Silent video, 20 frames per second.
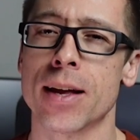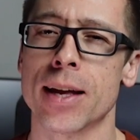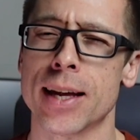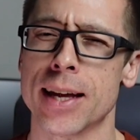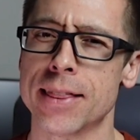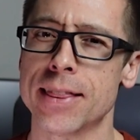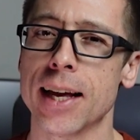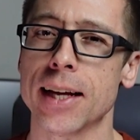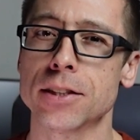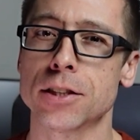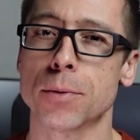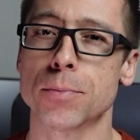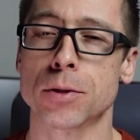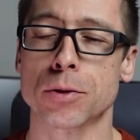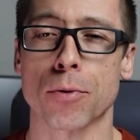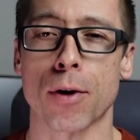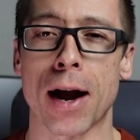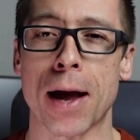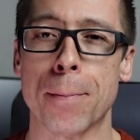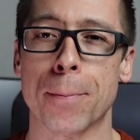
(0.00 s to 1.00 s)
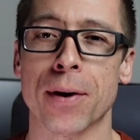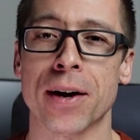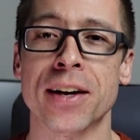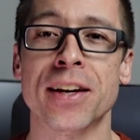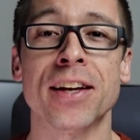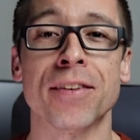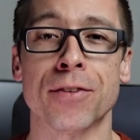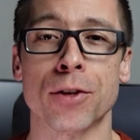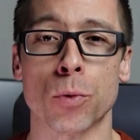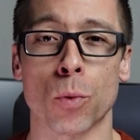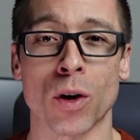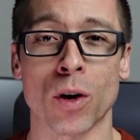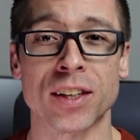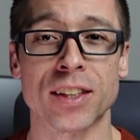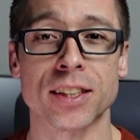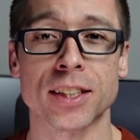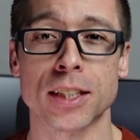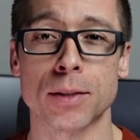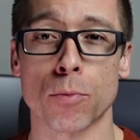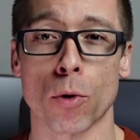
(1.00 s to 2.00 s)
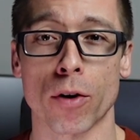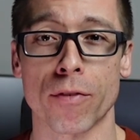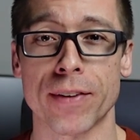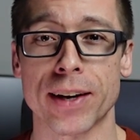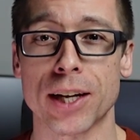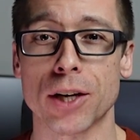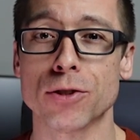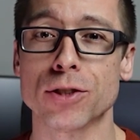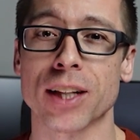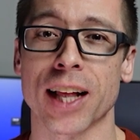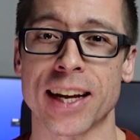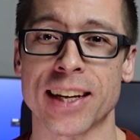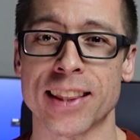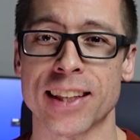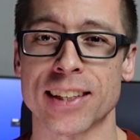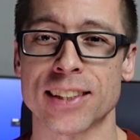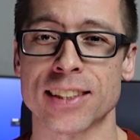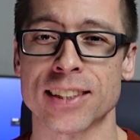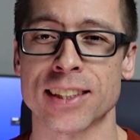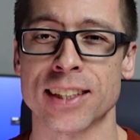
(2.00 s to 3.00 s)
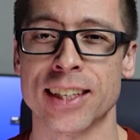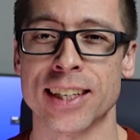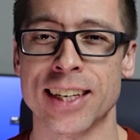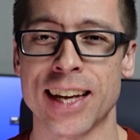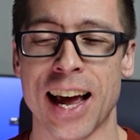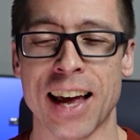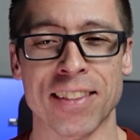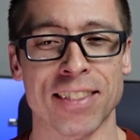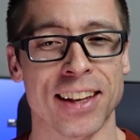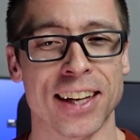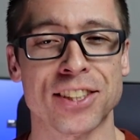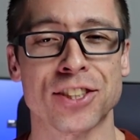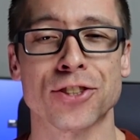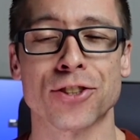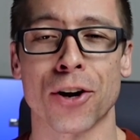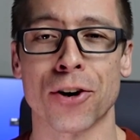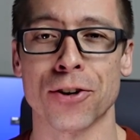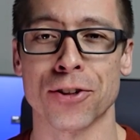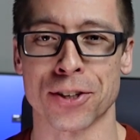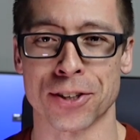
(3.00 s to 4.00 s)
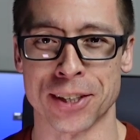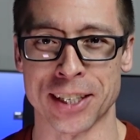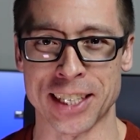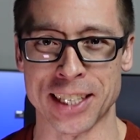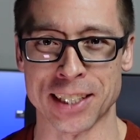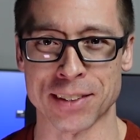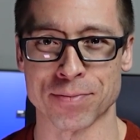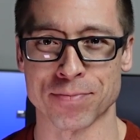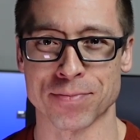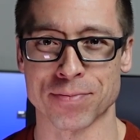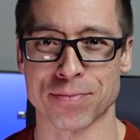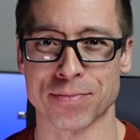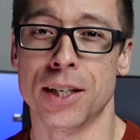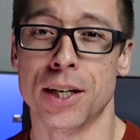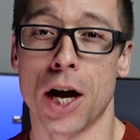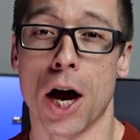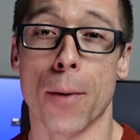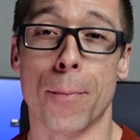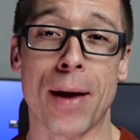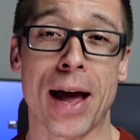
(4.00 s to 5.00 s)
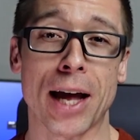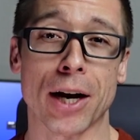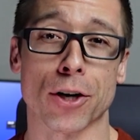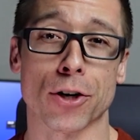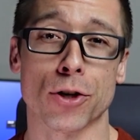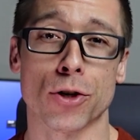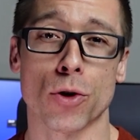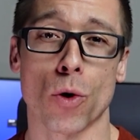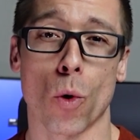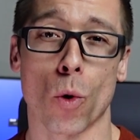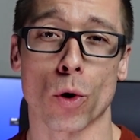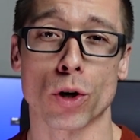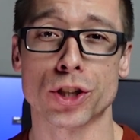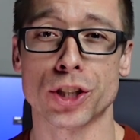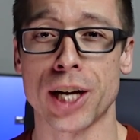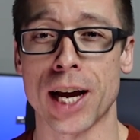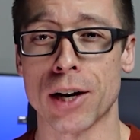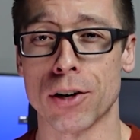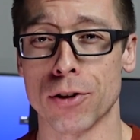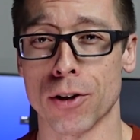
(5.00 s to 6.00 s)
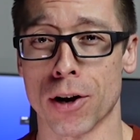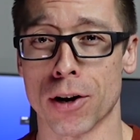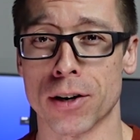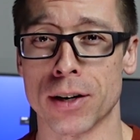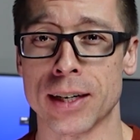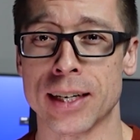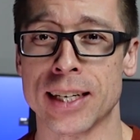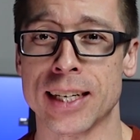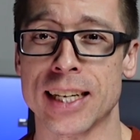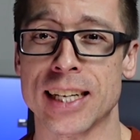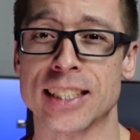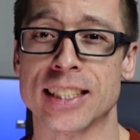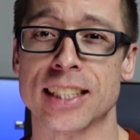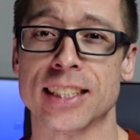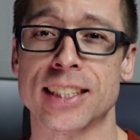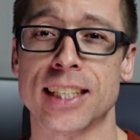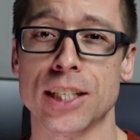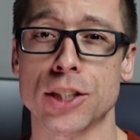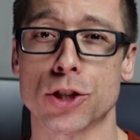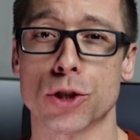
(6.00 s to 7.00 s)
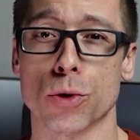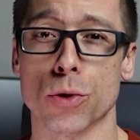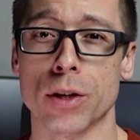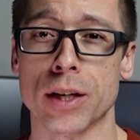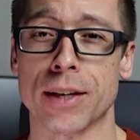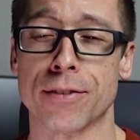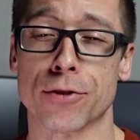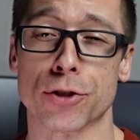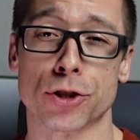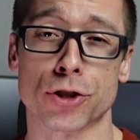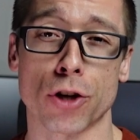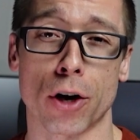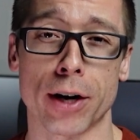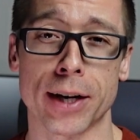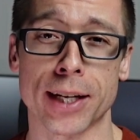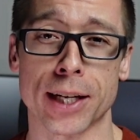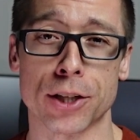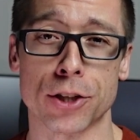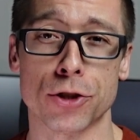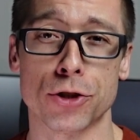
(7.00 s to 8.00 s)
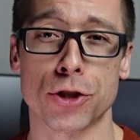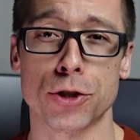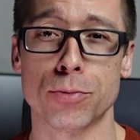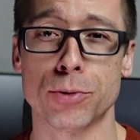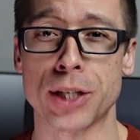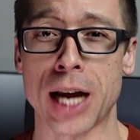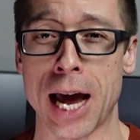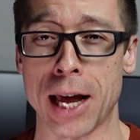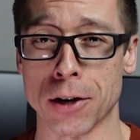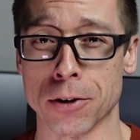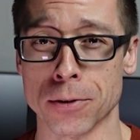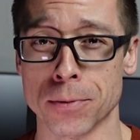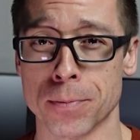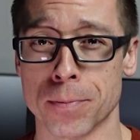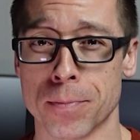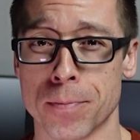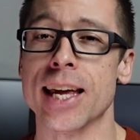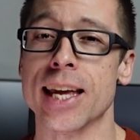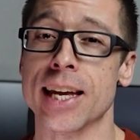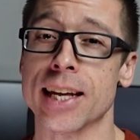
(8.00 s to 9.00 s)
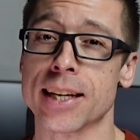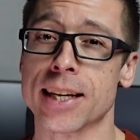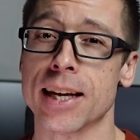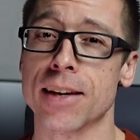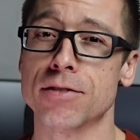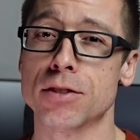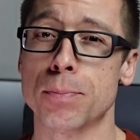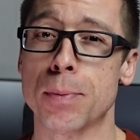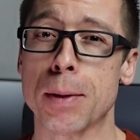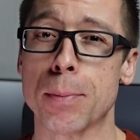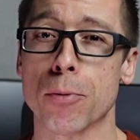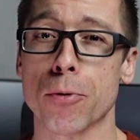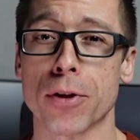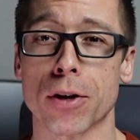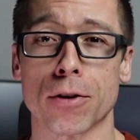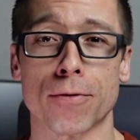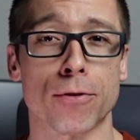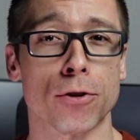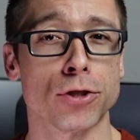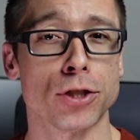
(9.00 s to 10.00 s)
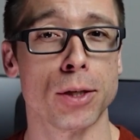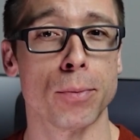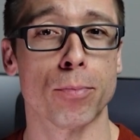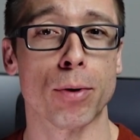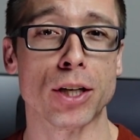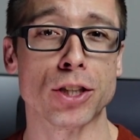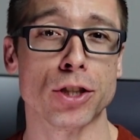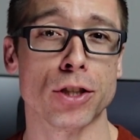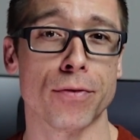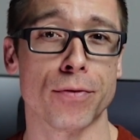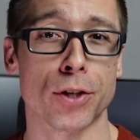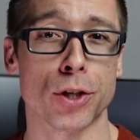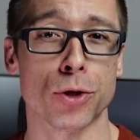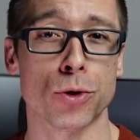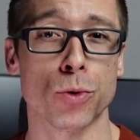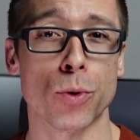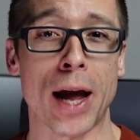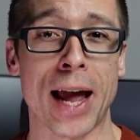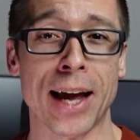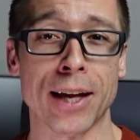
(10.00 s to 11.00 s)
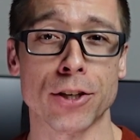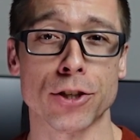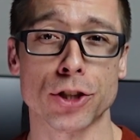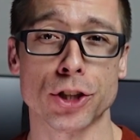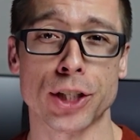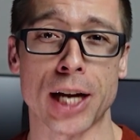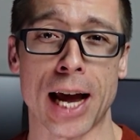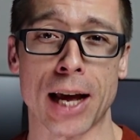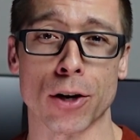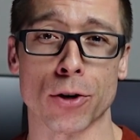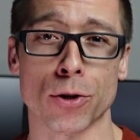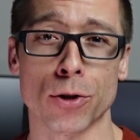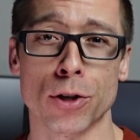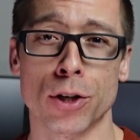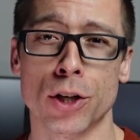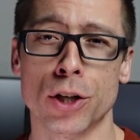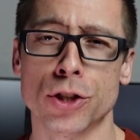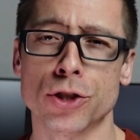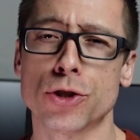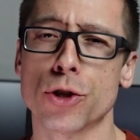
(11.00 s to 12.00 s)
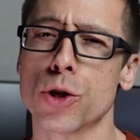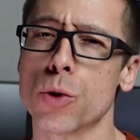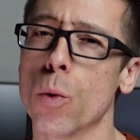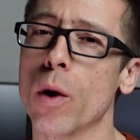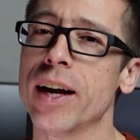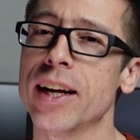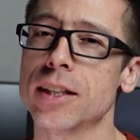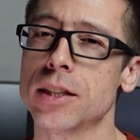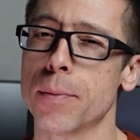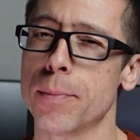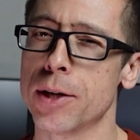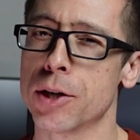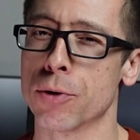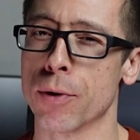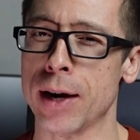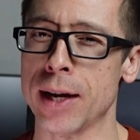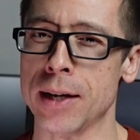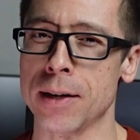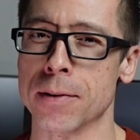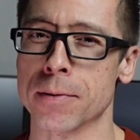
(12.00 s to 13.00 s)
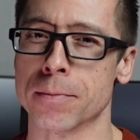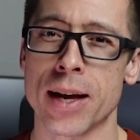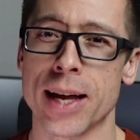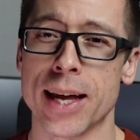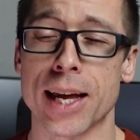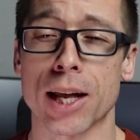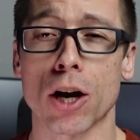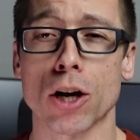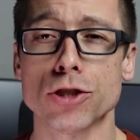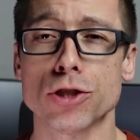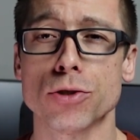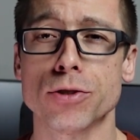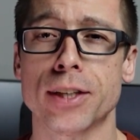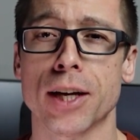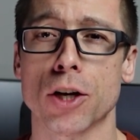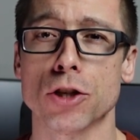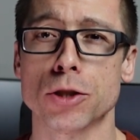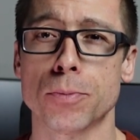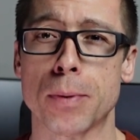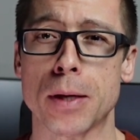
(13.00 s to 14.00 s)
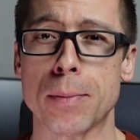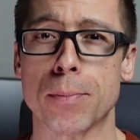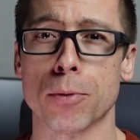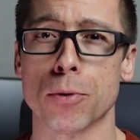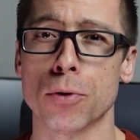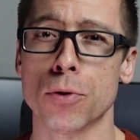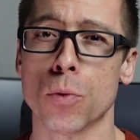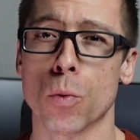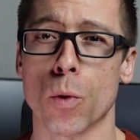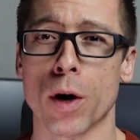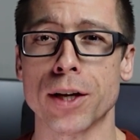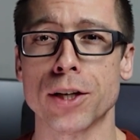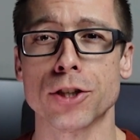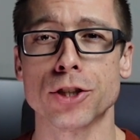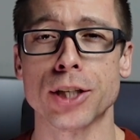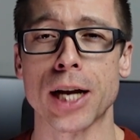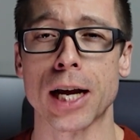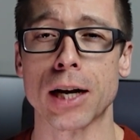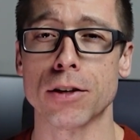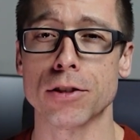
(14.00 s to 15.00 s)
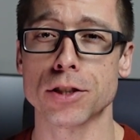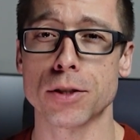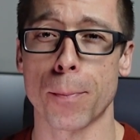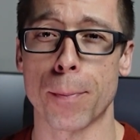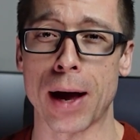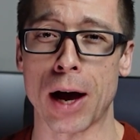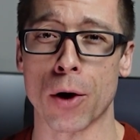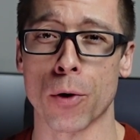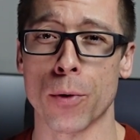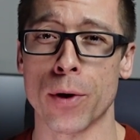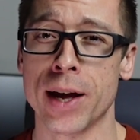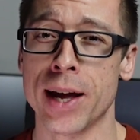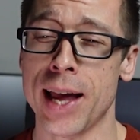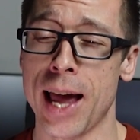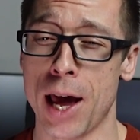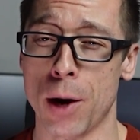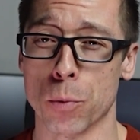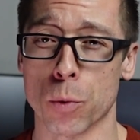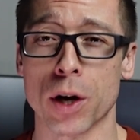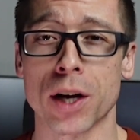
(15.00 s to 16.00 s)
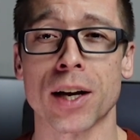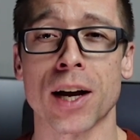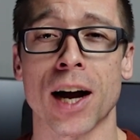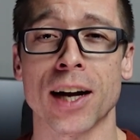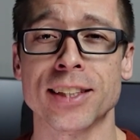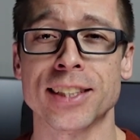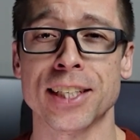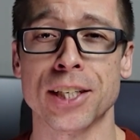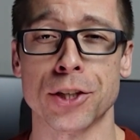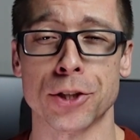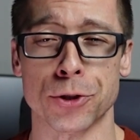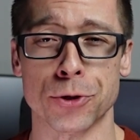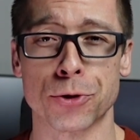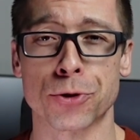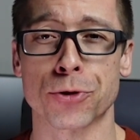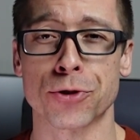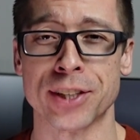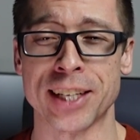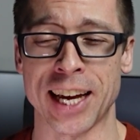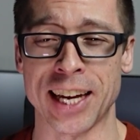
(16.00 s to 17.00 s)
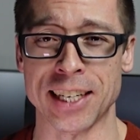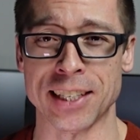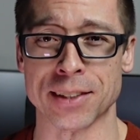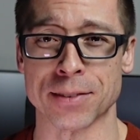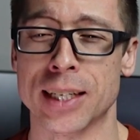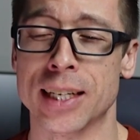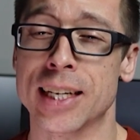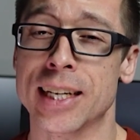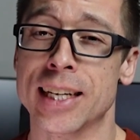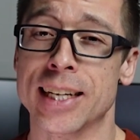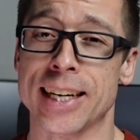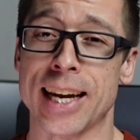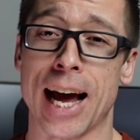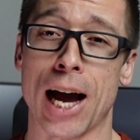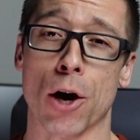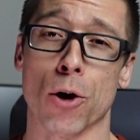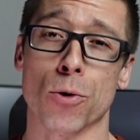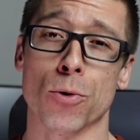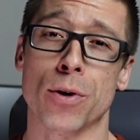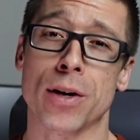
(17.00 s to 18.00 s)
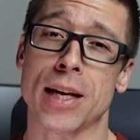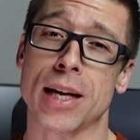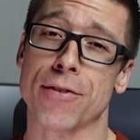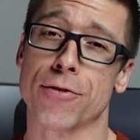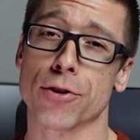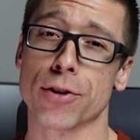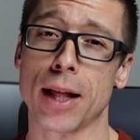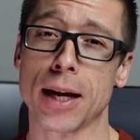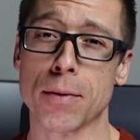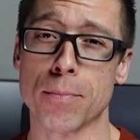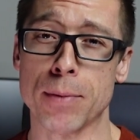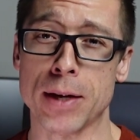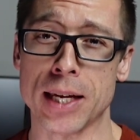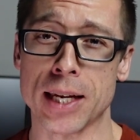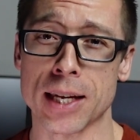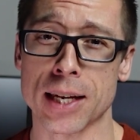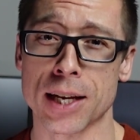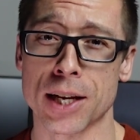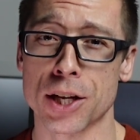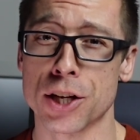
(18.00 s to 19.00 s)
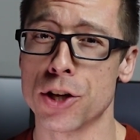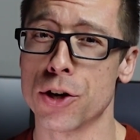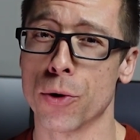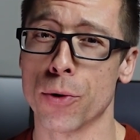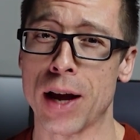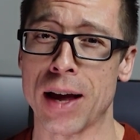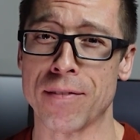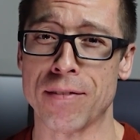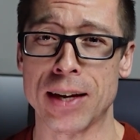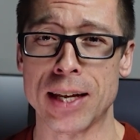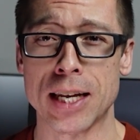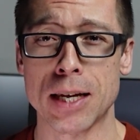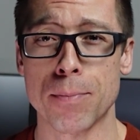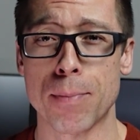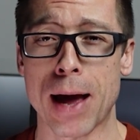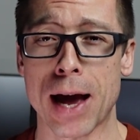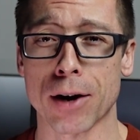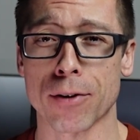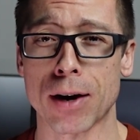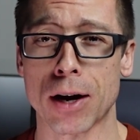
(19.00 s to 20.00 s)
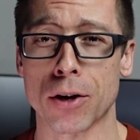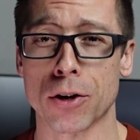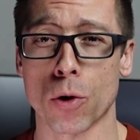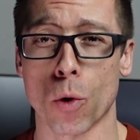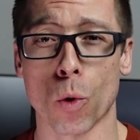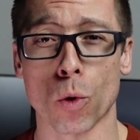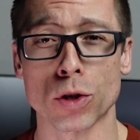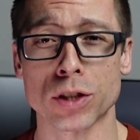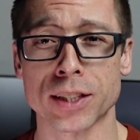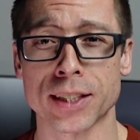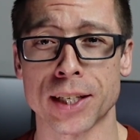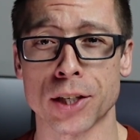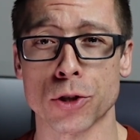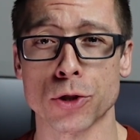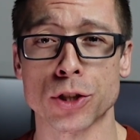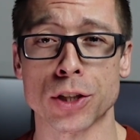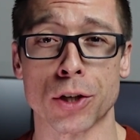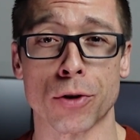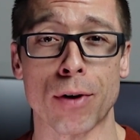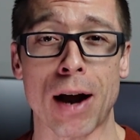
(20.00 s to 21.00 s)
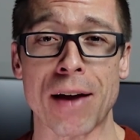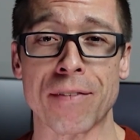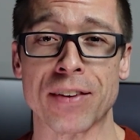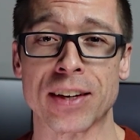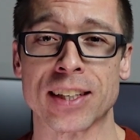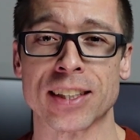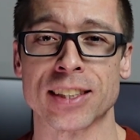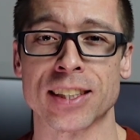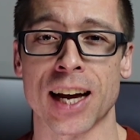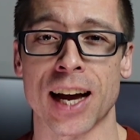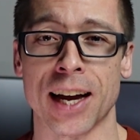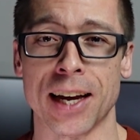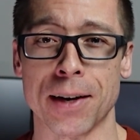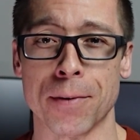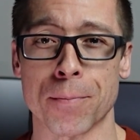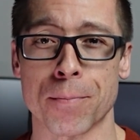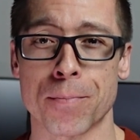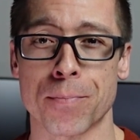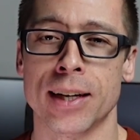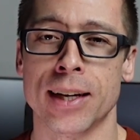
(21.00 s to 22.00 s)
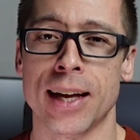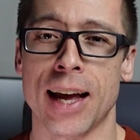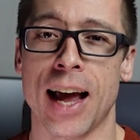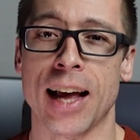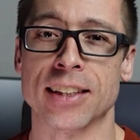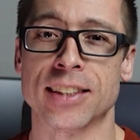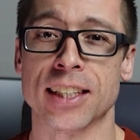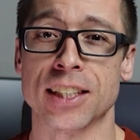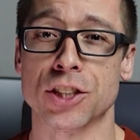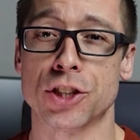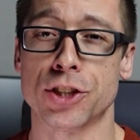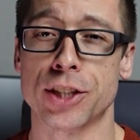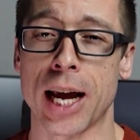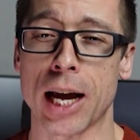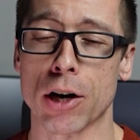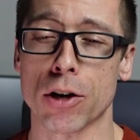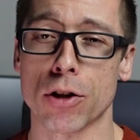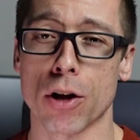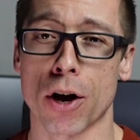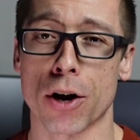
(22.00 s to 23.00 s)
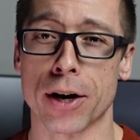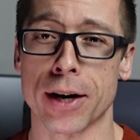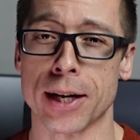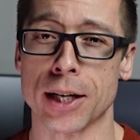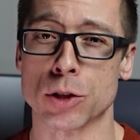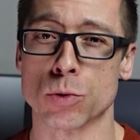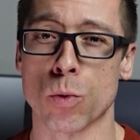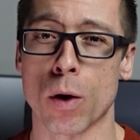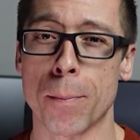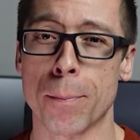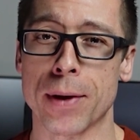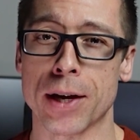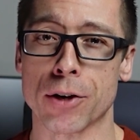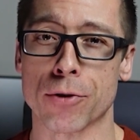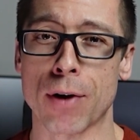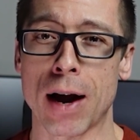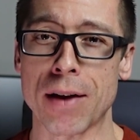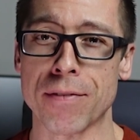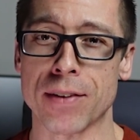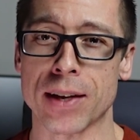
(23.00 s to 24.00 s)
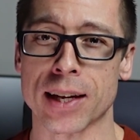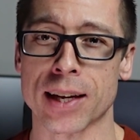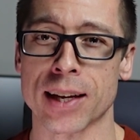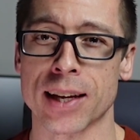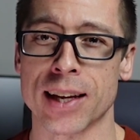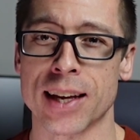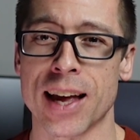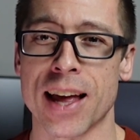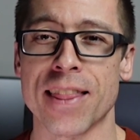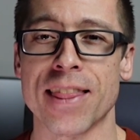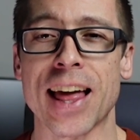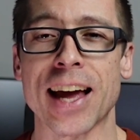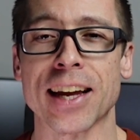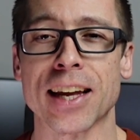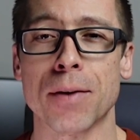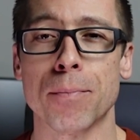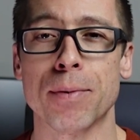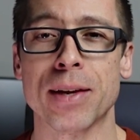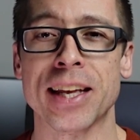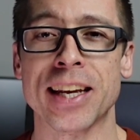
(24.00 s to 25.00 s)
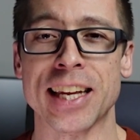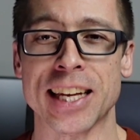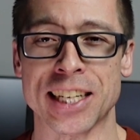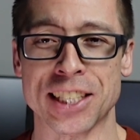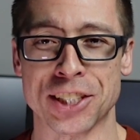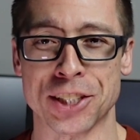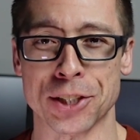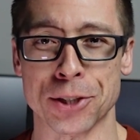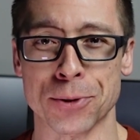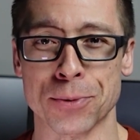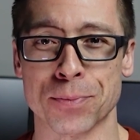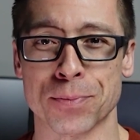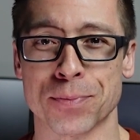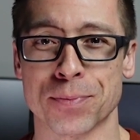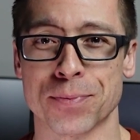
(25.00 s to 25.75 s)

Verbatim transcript: Hit that subscribe button if you want to see more videos like this, and let's start learning. A banner or channel art is essential if you're starting a YouTube channel. It gives people their first impression of you and your channel, so you want it to be great. It also tells people what your channel is about and what content you create. Now, if you're like me, you don't have any background or skills in graphic design. And since channel art is one big graphic, that can be an issue.